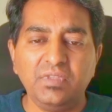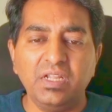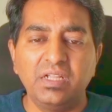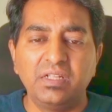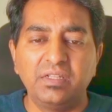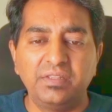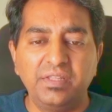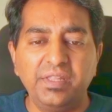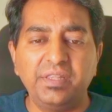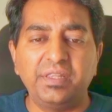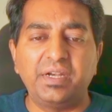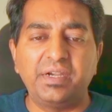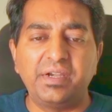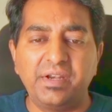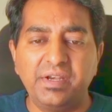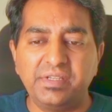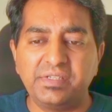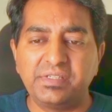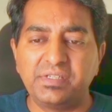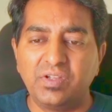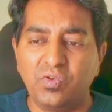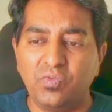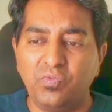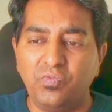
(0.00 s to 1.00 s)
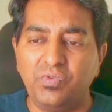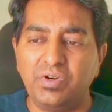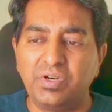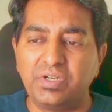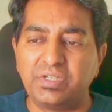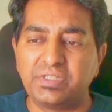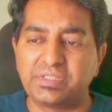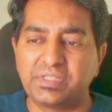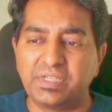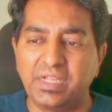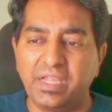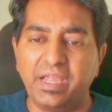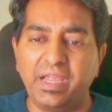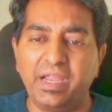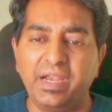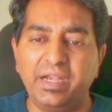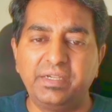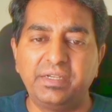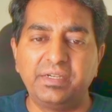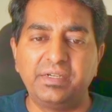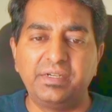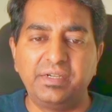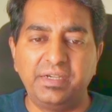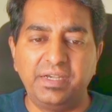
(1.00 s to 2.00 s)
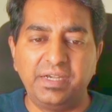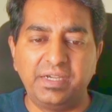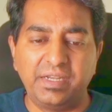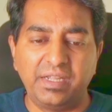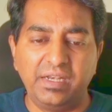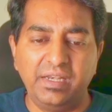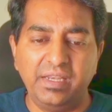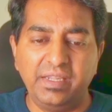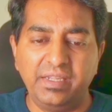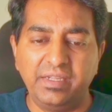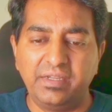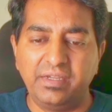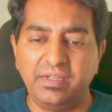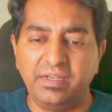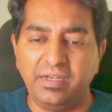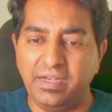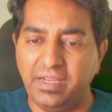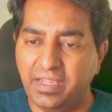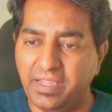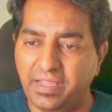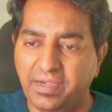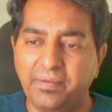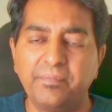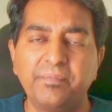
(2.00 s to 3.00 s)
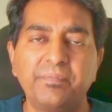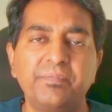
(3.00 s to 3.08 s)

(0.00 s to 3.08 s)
This address works at data link layer.